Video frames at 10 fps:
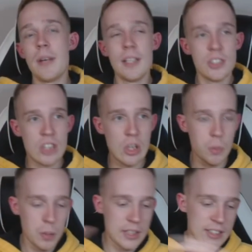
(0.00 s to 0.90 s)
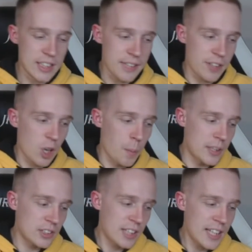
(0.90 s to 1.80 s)
So please leave your
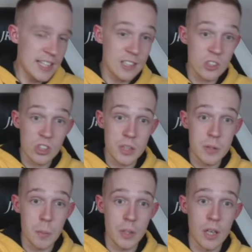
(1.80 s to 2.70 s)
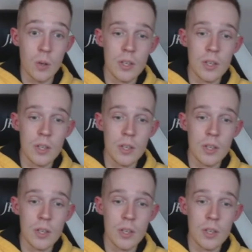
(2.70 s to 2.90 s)
comments in the description below.